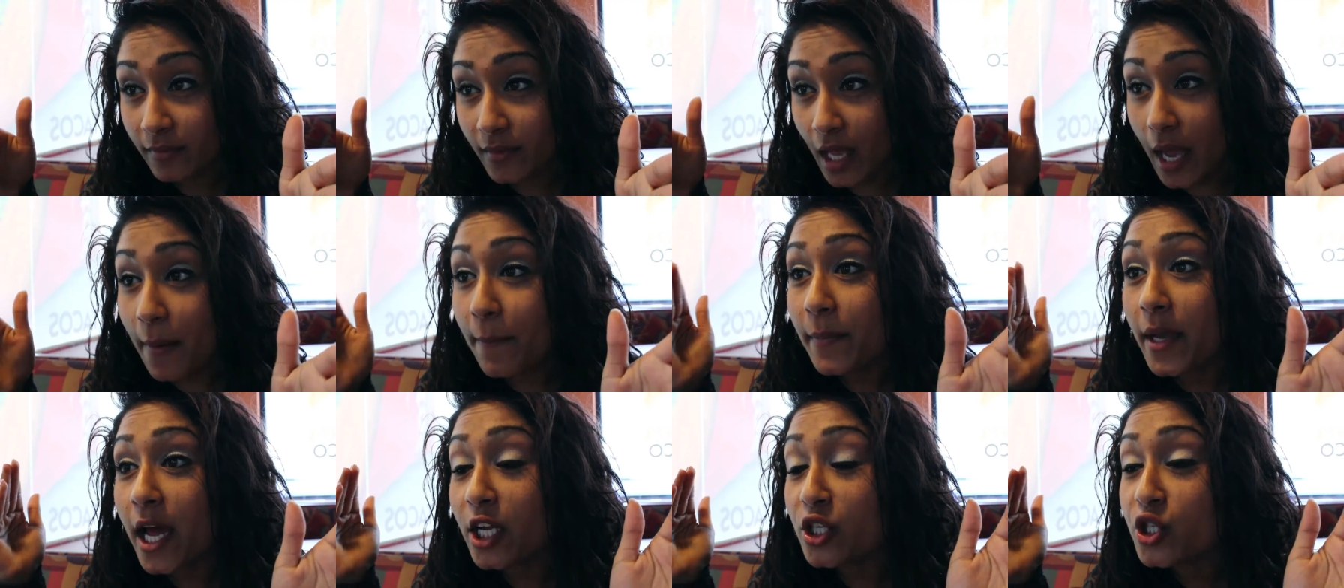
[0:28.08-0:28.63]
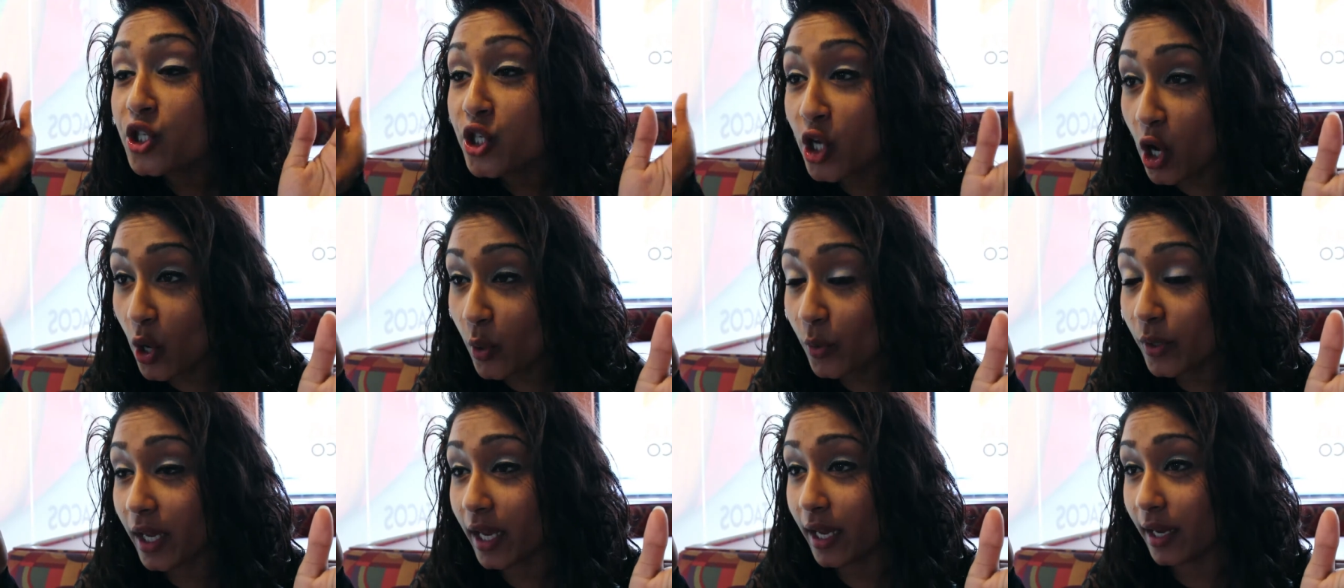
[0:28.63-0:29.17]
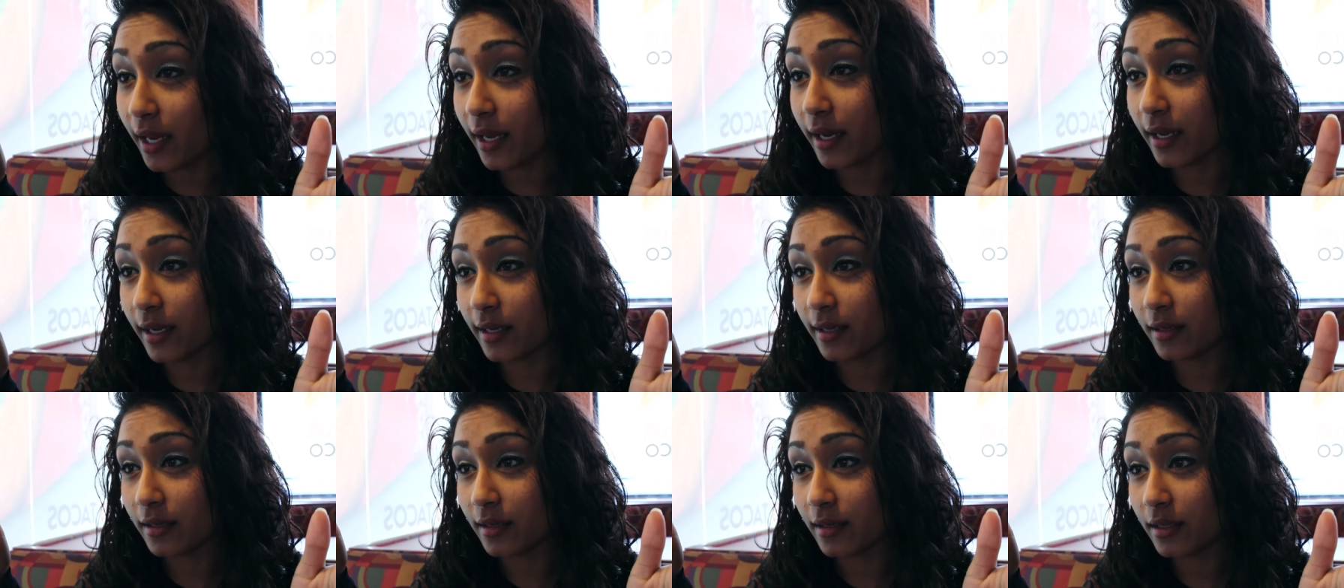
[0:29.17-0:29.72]
I'm not joking.
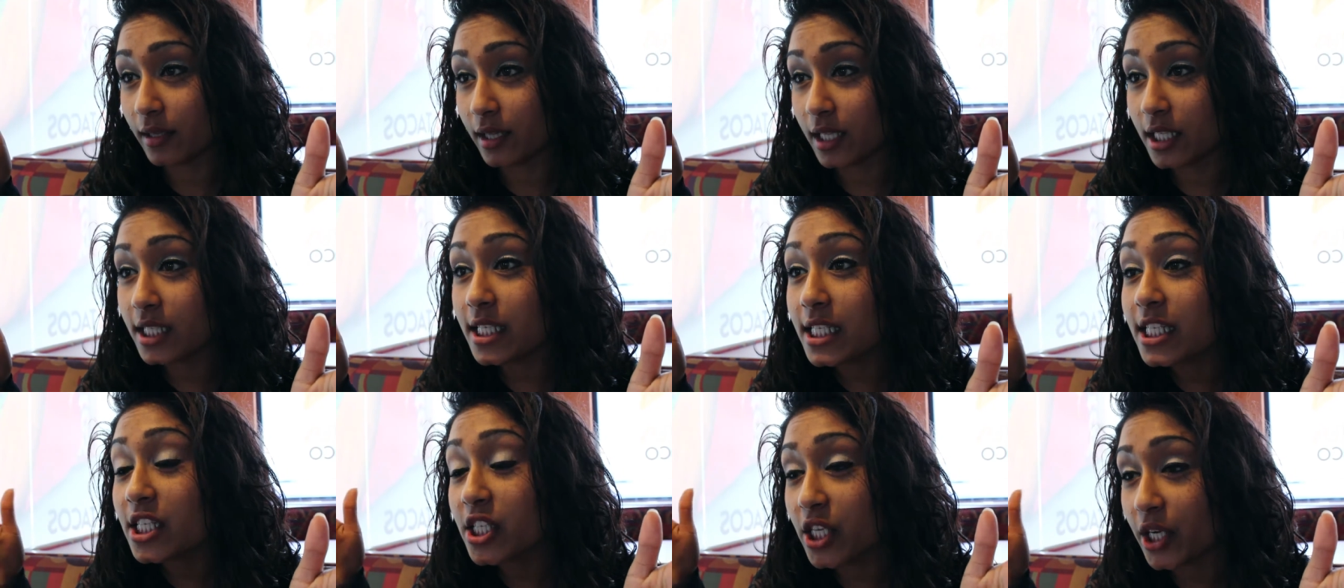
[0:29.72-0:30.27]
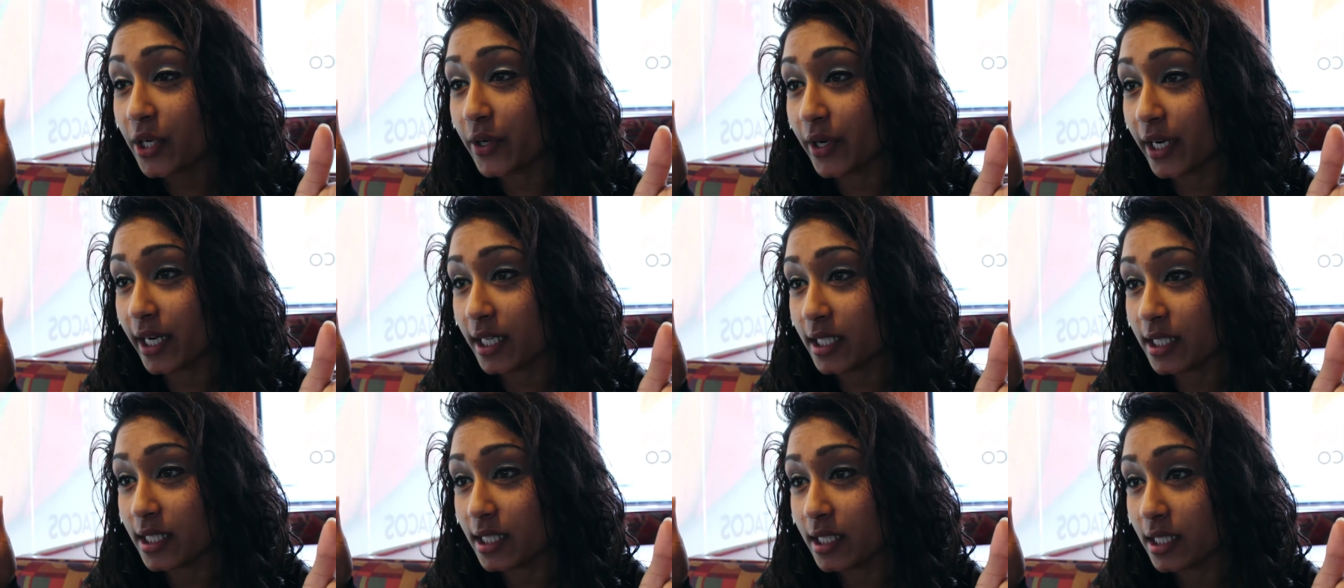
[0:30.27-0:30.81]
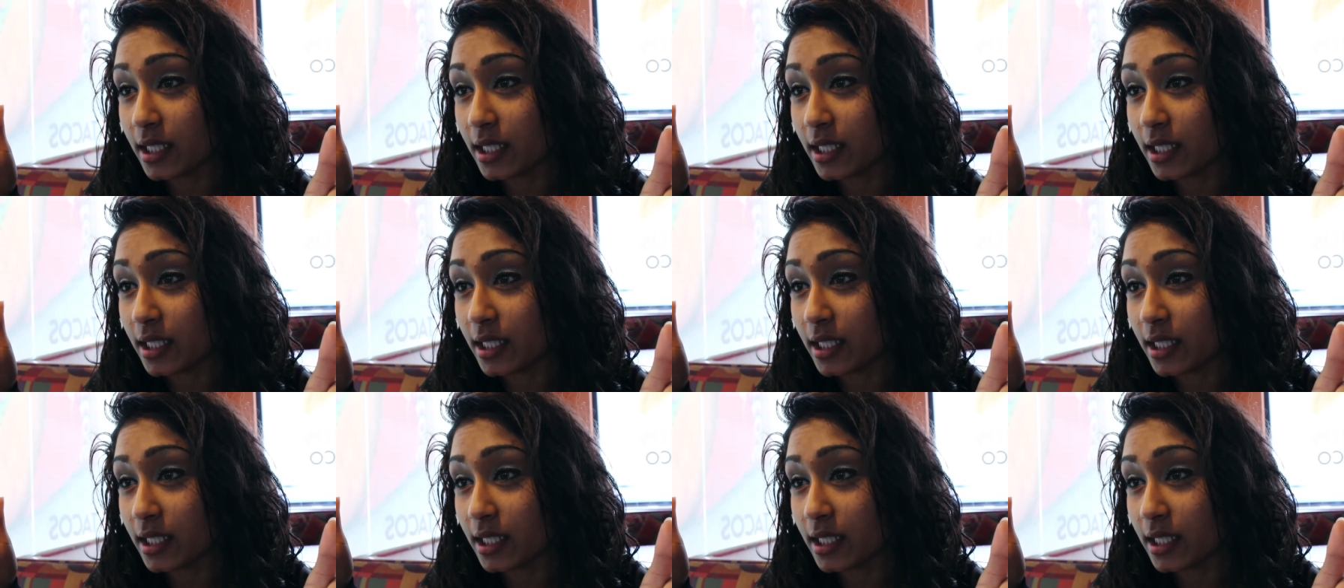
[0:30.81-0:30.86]
This is serious.